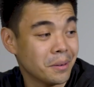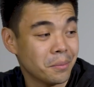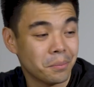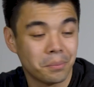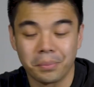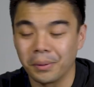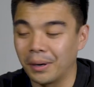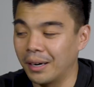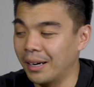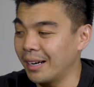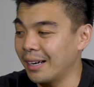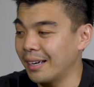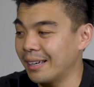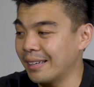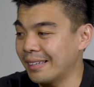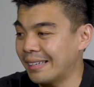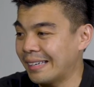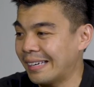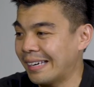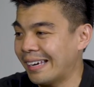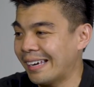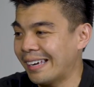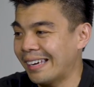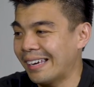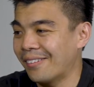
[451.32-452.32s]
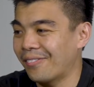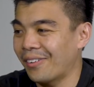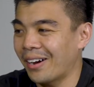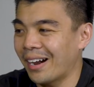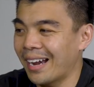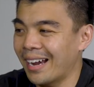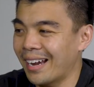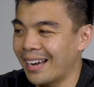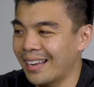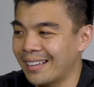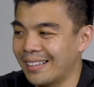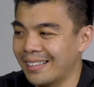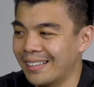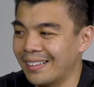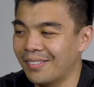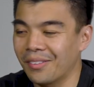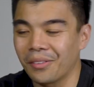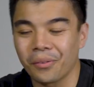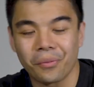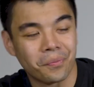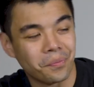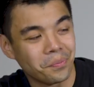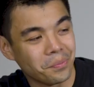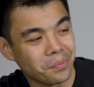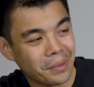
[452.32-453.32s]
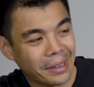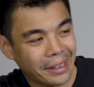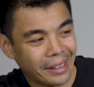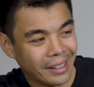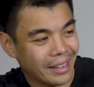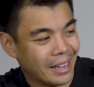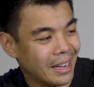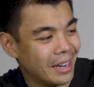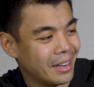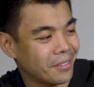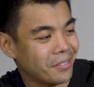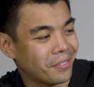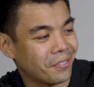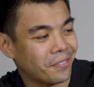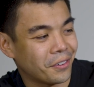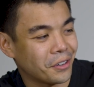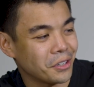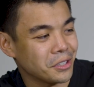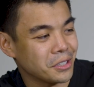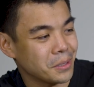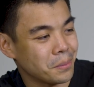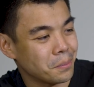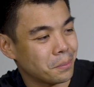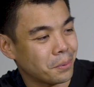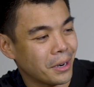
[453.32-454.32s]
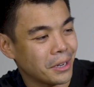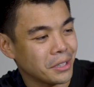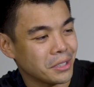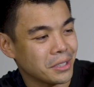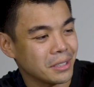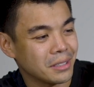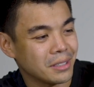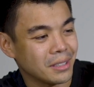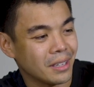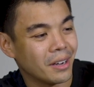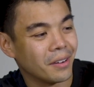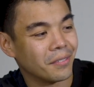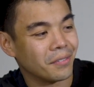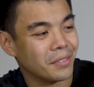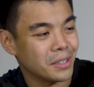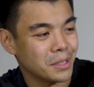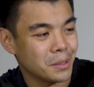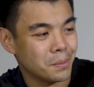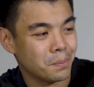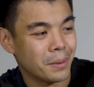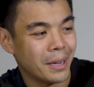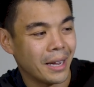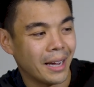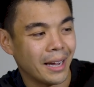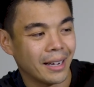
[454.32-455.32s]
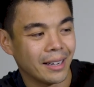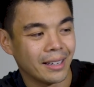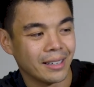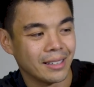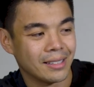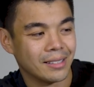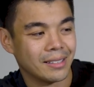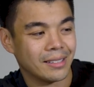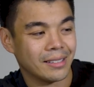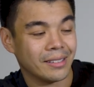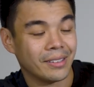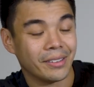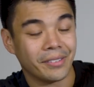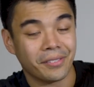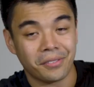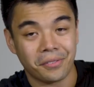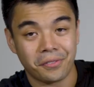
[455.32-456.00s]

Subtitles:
But if I had, my kind of first impressions of this bag is